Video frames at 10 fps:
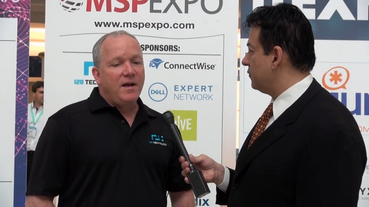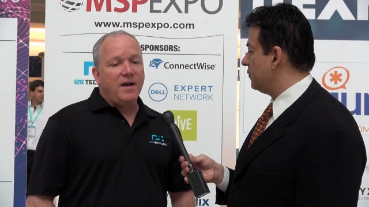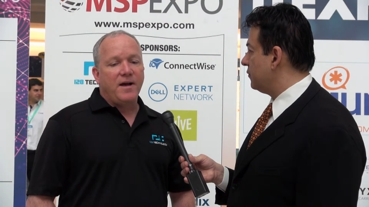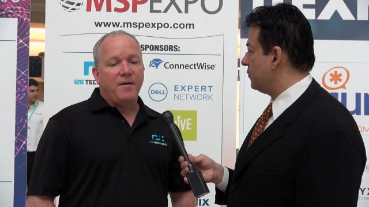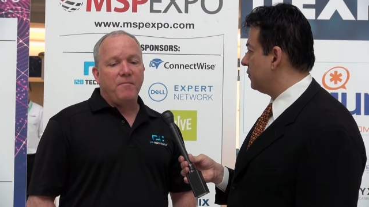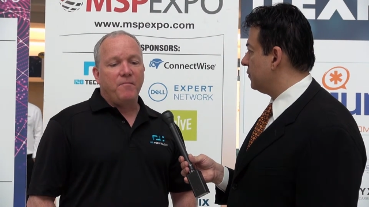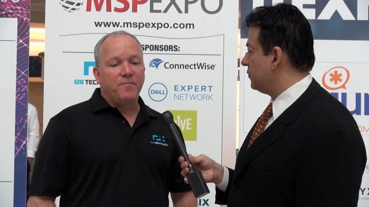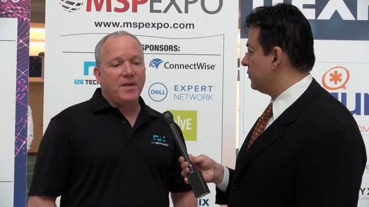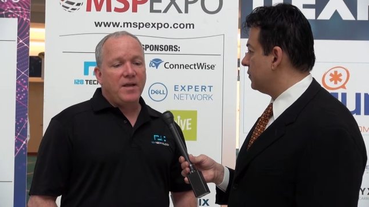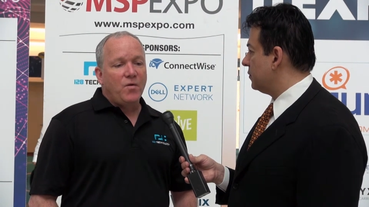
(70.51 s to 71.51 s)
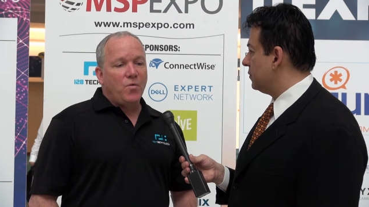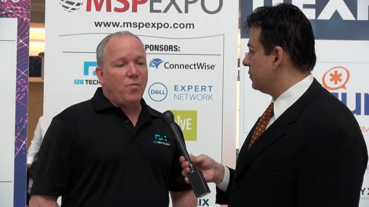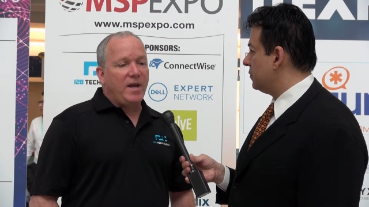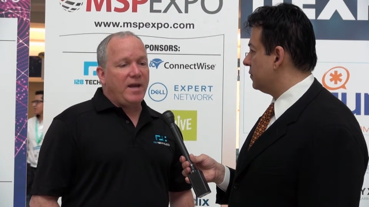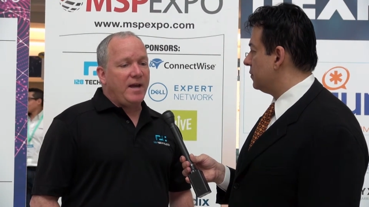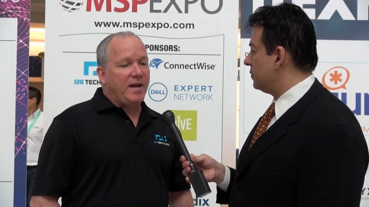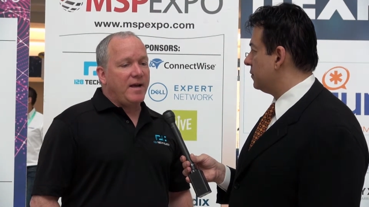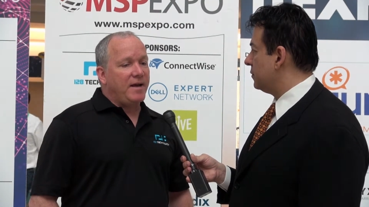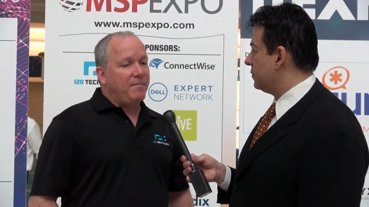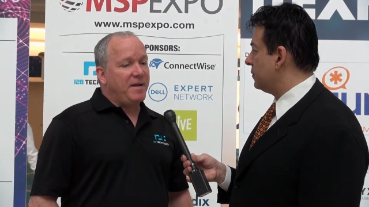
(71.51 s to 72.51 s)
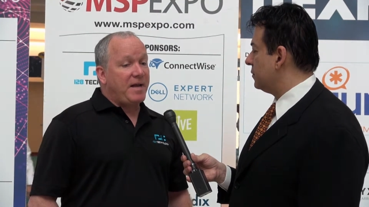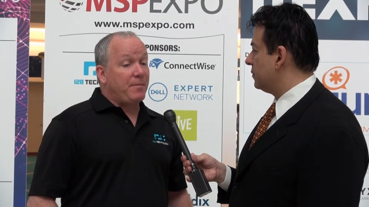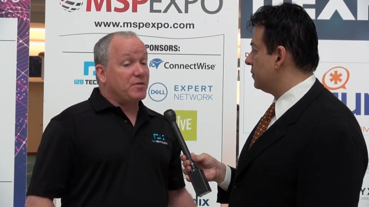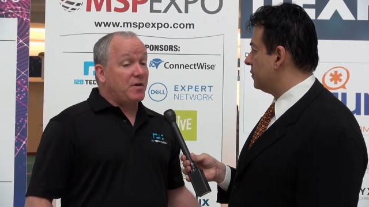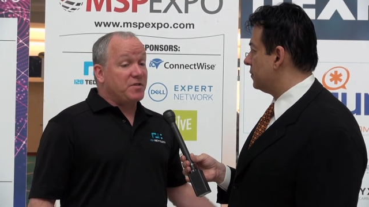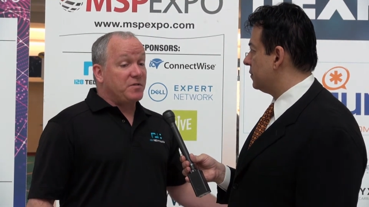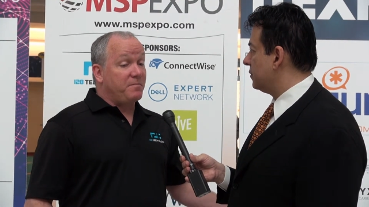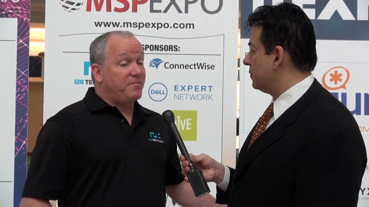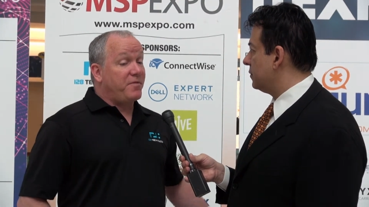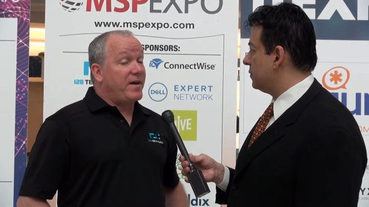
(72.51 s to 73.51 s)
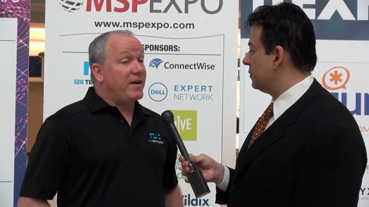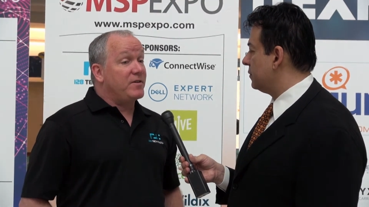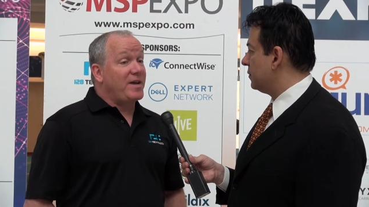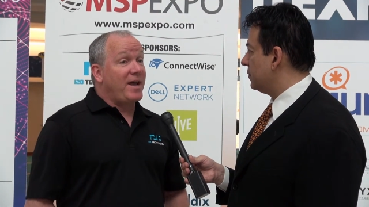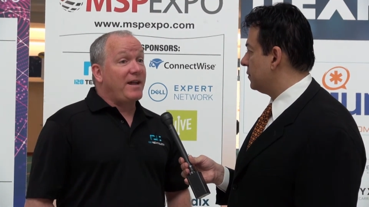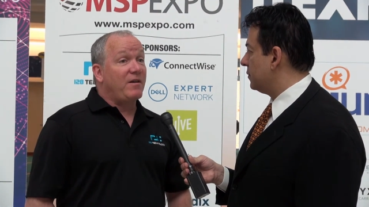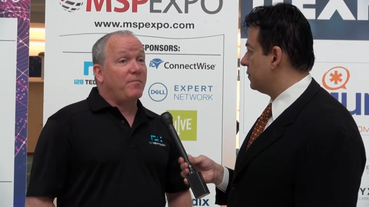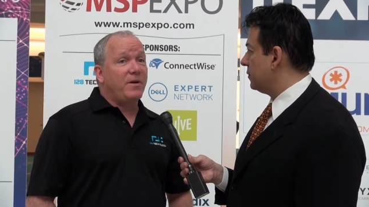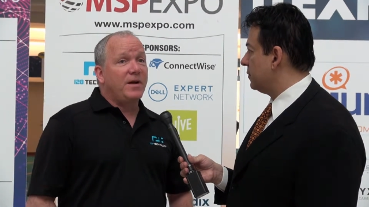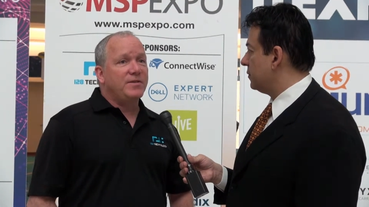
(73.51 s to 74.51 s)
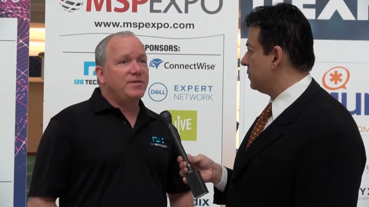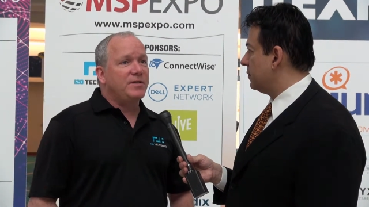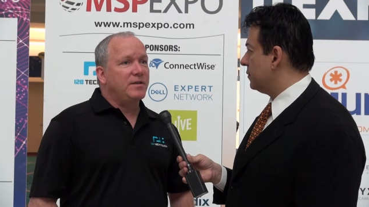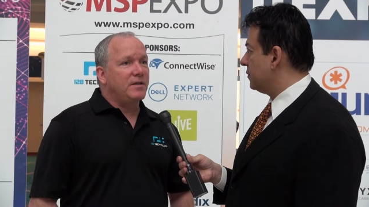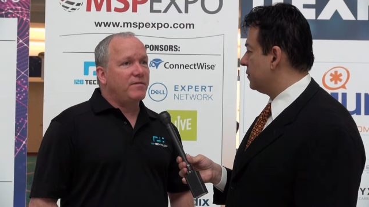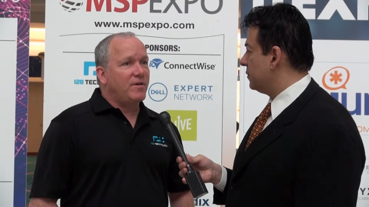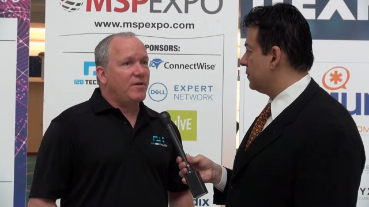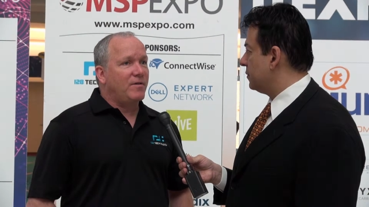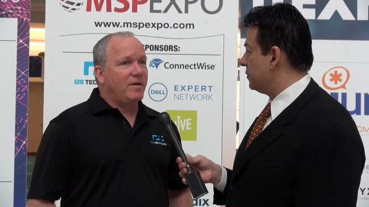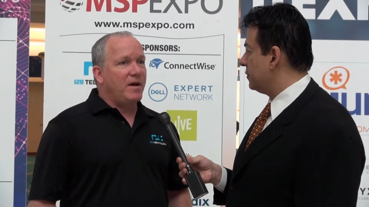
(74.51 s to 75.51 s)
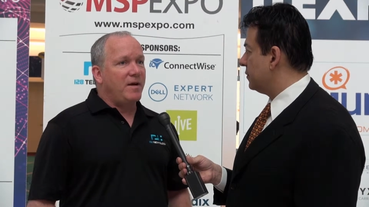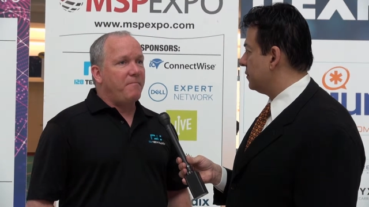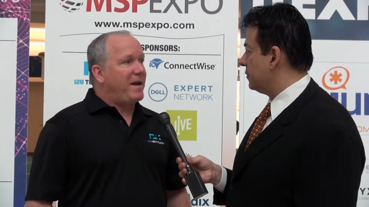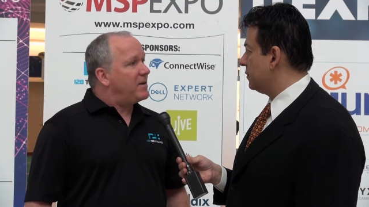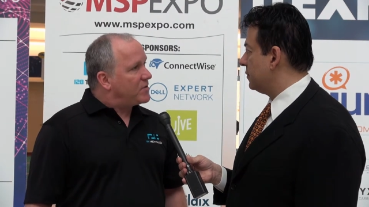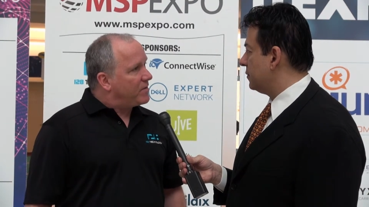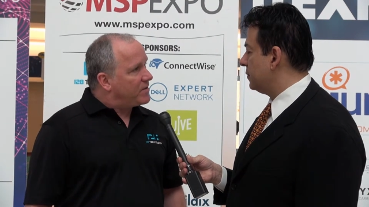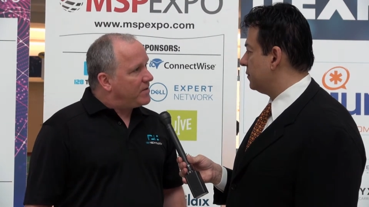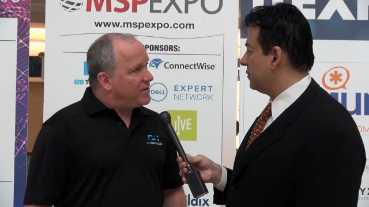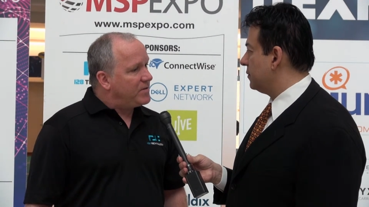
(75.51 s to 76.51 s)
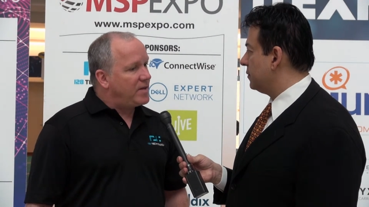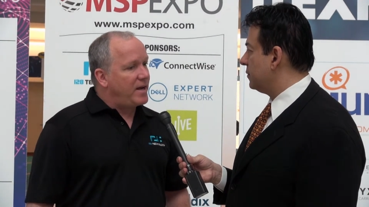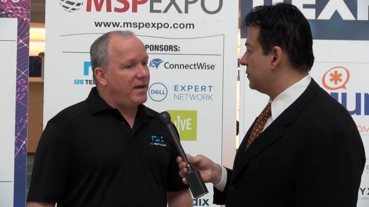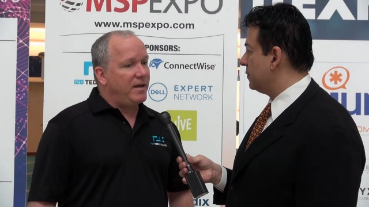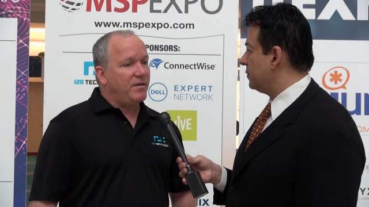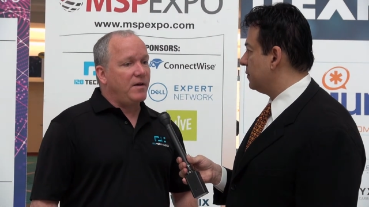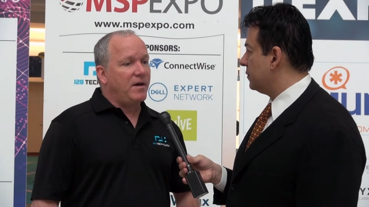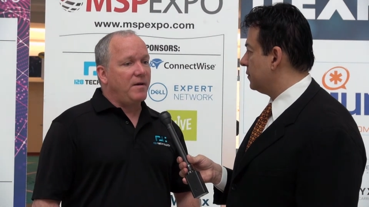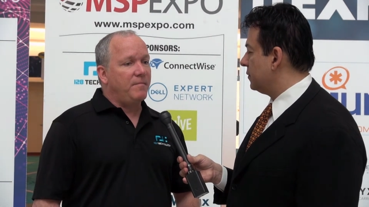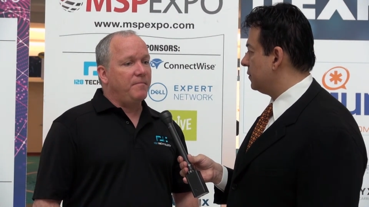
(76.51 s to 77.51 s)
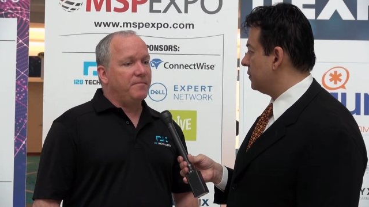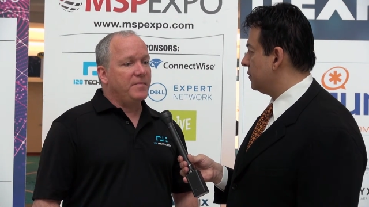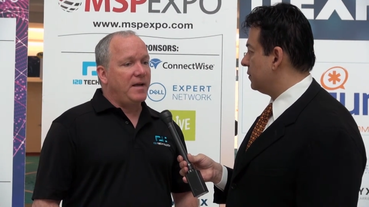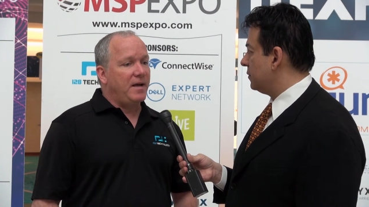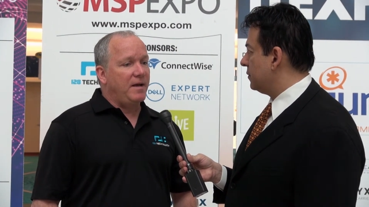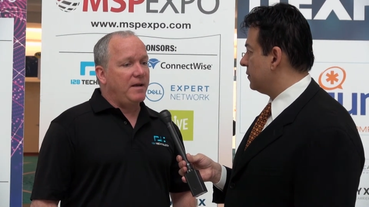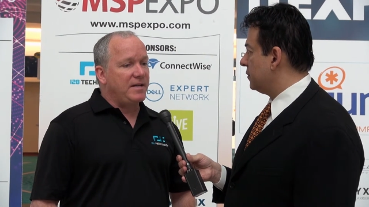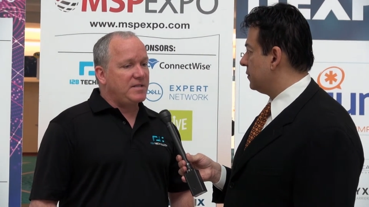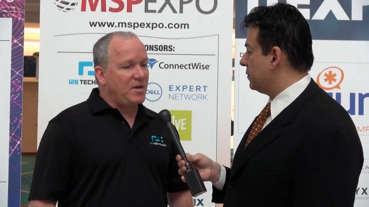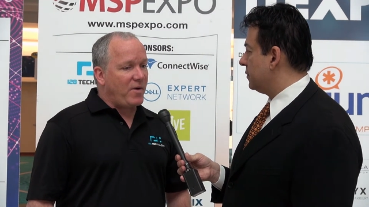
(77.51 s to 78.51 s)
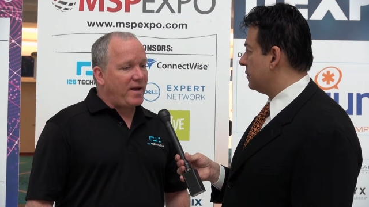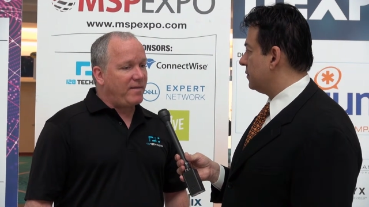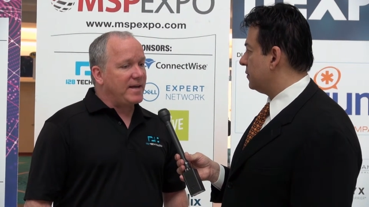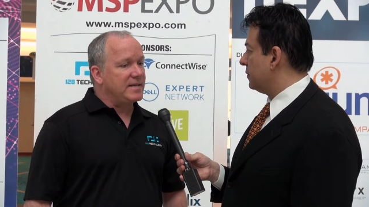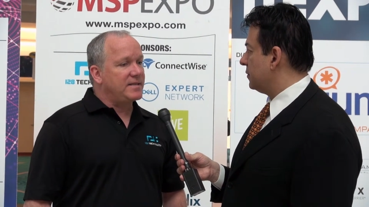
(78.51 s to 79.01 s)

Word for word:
Speaker 1: Um, we um, enable service providers and enterprises to deliver uh, managed services and um, uh, SD-WAN, like I